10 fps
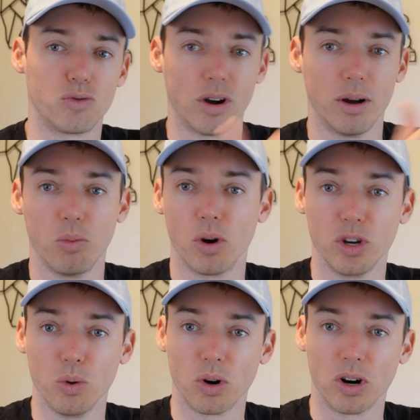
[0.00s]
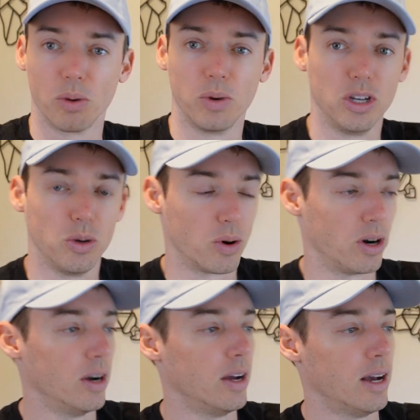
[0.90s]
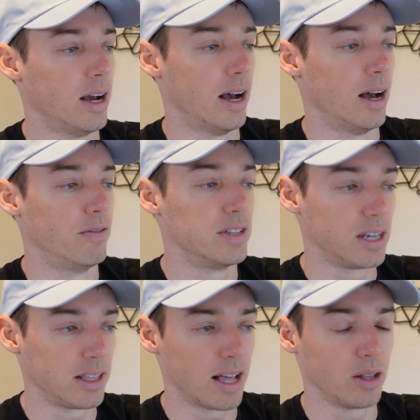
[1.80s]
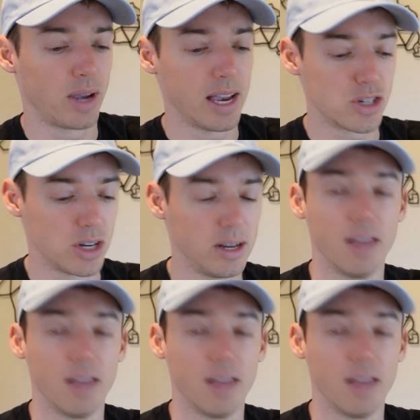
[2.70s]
from where you were when you were visiting that location.